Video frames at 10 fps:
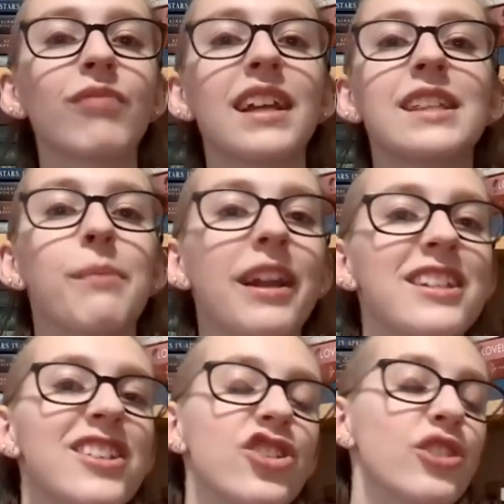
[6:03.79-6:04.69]
it's my
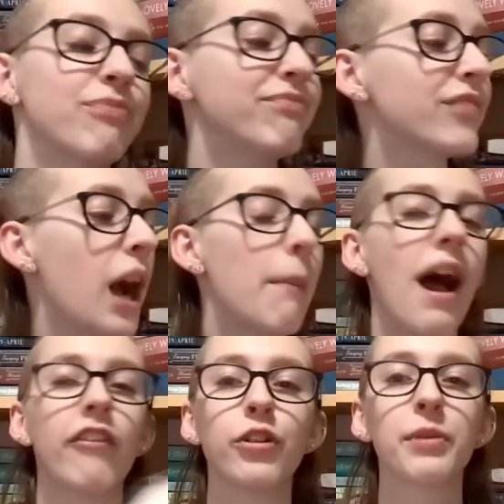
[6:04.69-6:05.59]
decision. Come
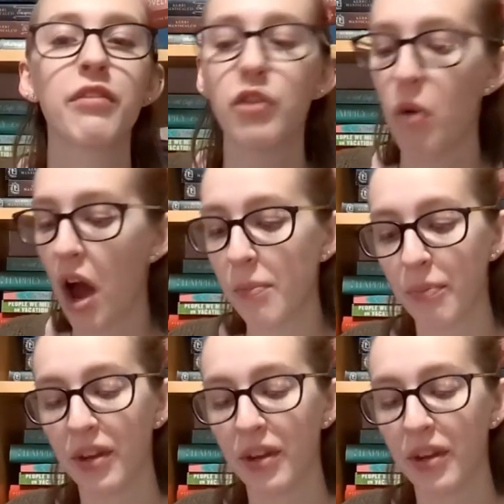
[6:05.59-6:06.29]
after me if you want,